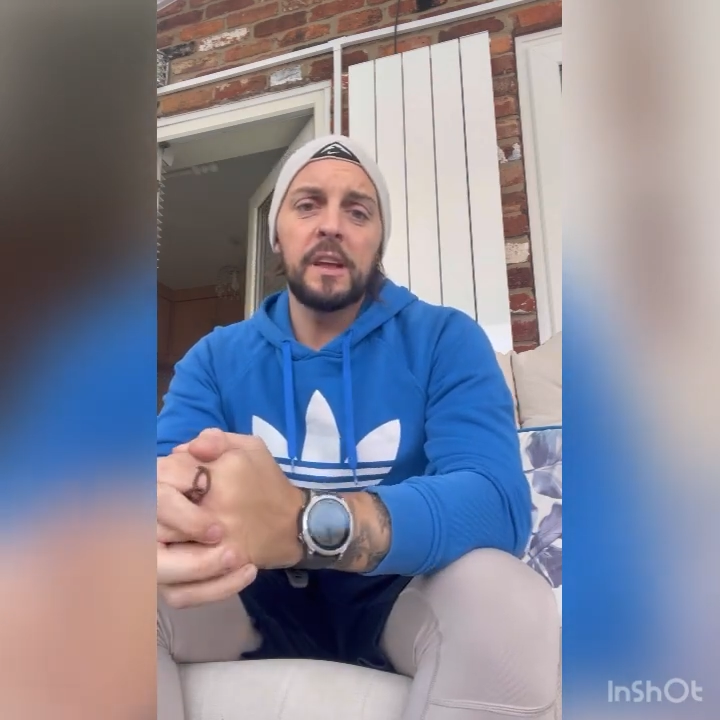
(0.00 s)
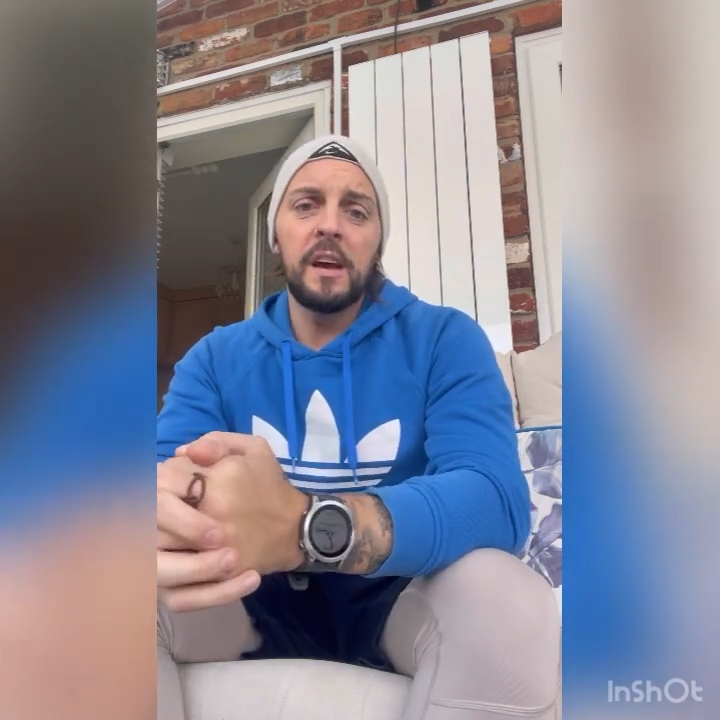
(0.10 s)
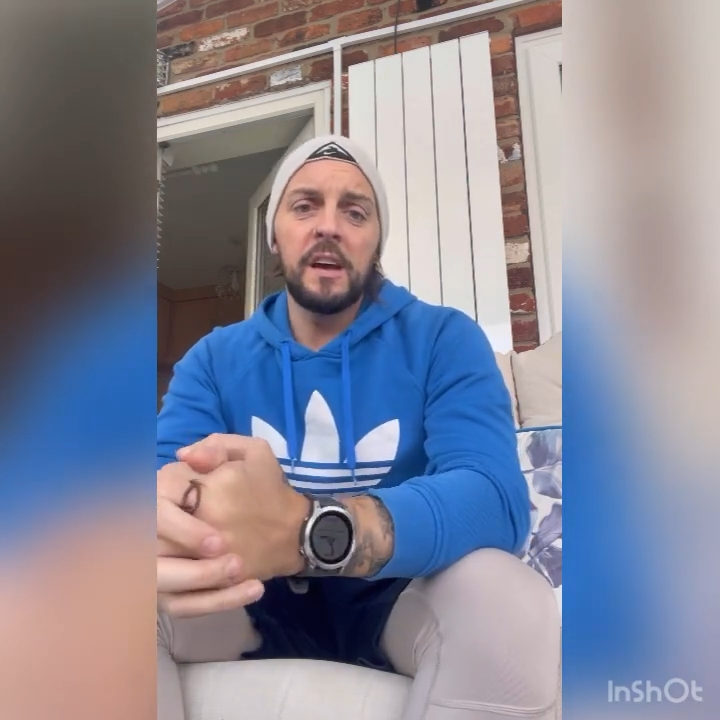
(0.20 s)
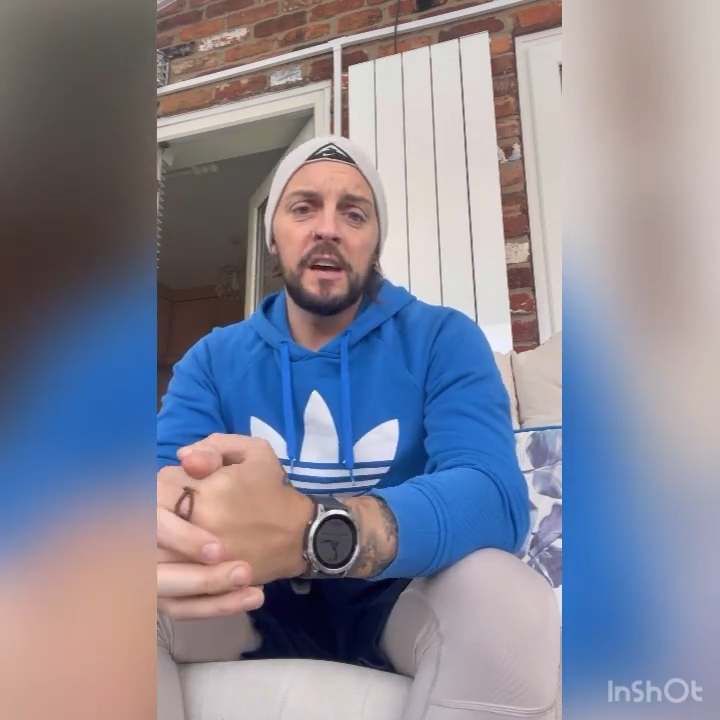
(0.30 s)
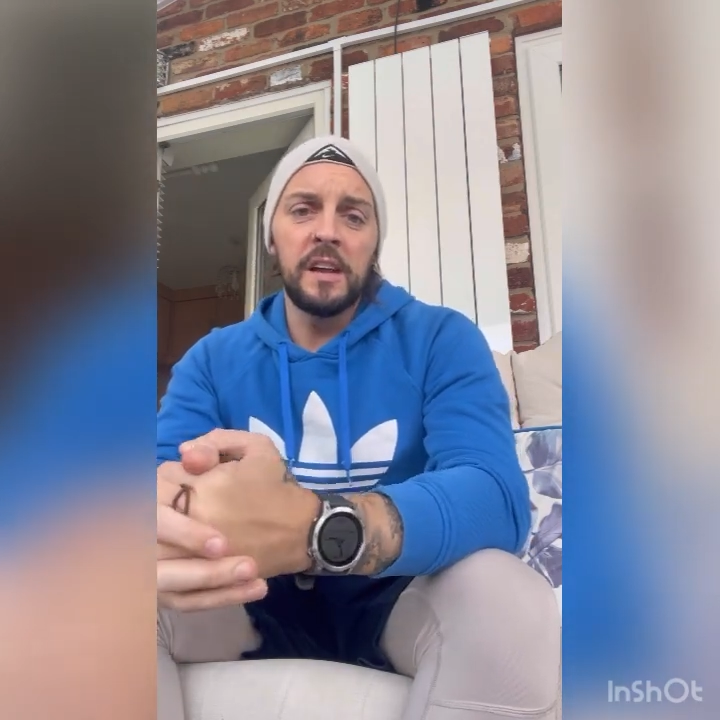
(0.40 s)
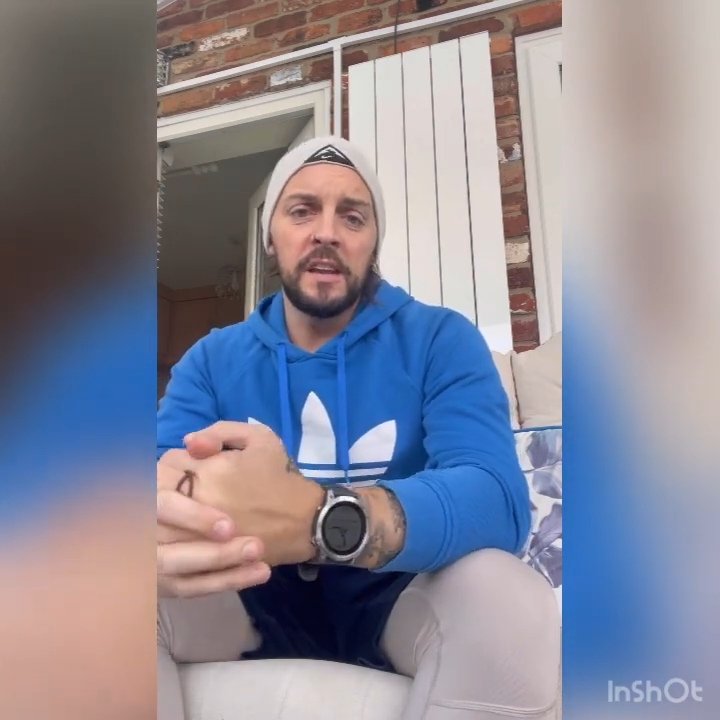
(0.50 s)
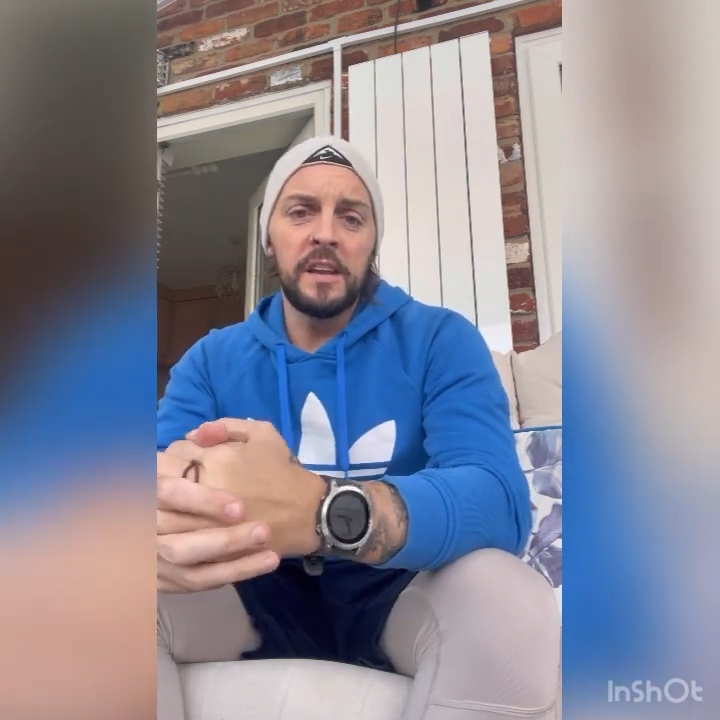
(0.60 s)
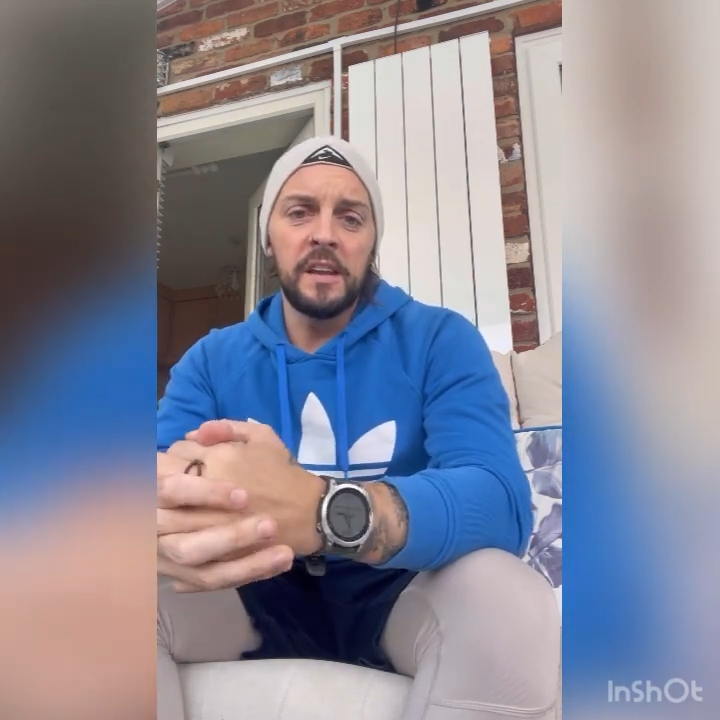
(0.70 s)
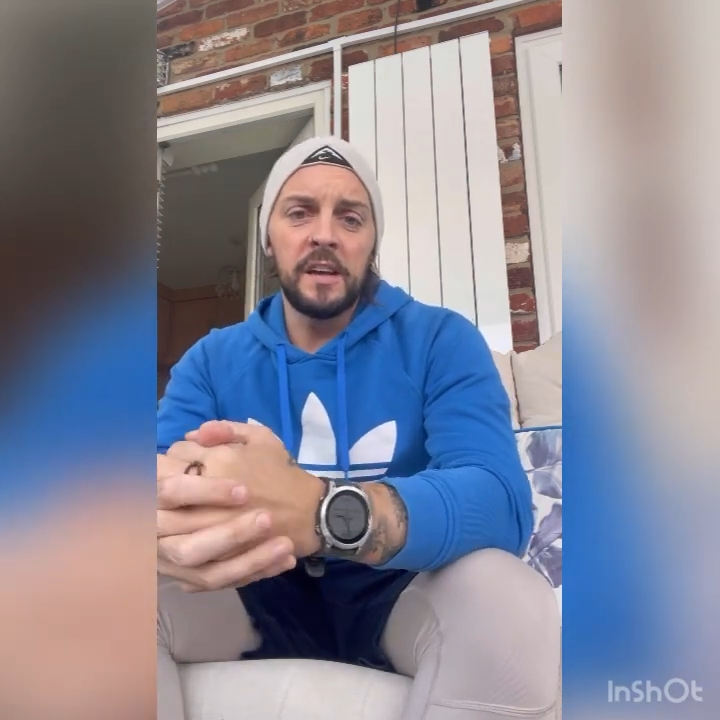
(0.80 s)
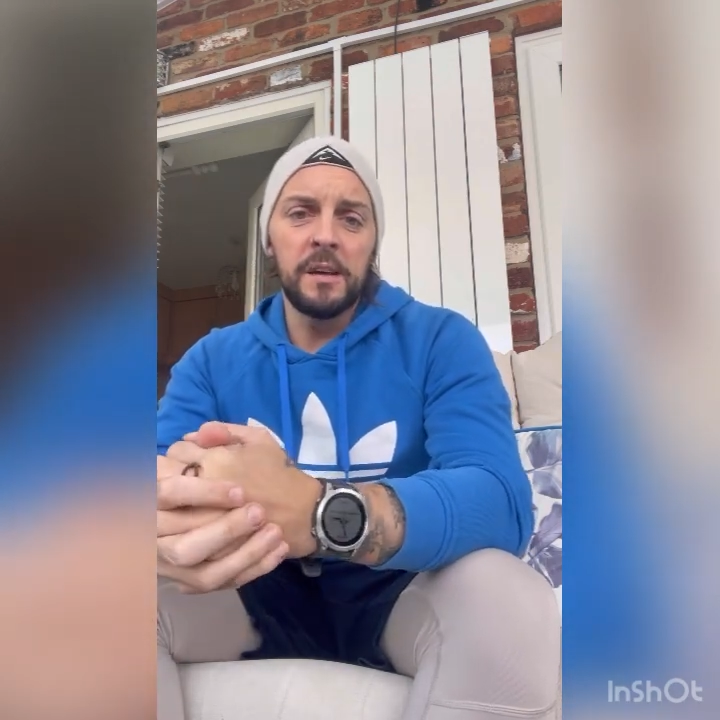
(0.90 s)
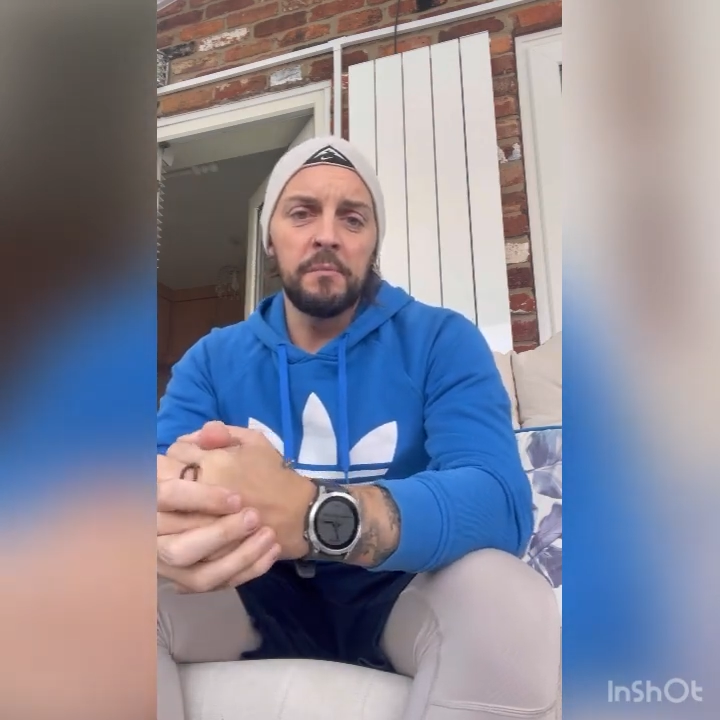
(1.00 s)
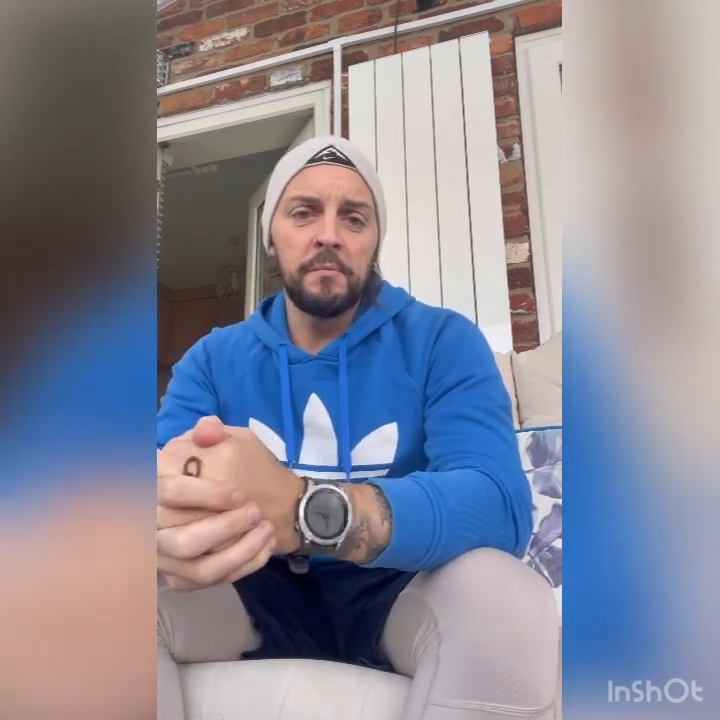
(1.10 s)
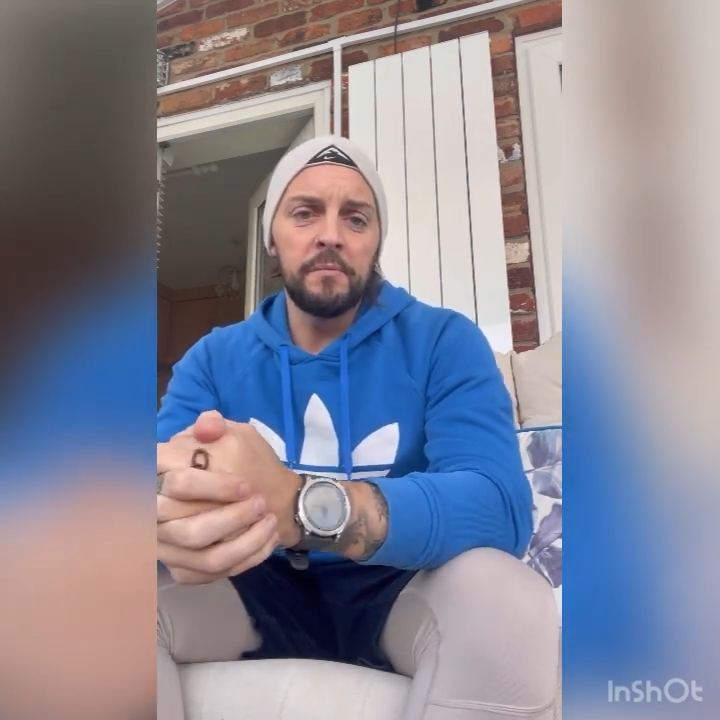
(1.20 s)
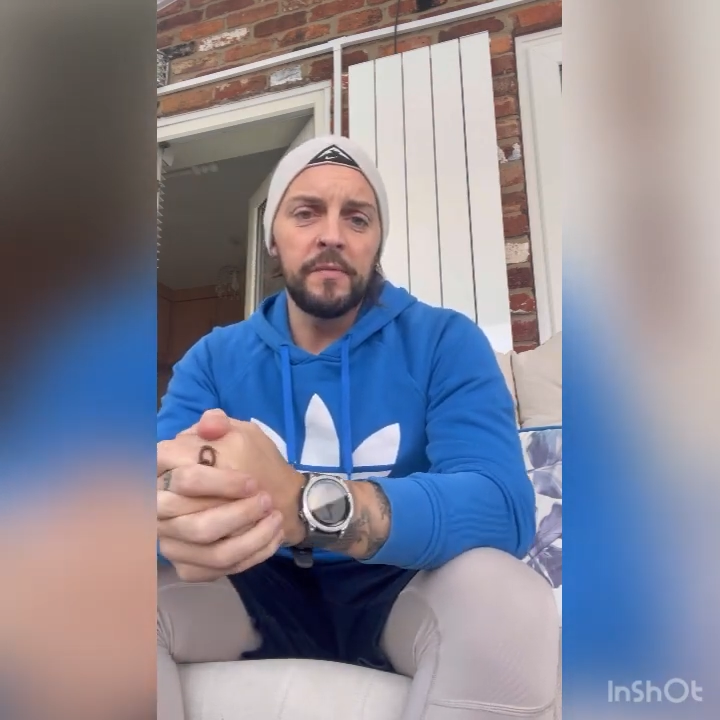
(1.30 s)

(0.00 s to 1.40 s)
and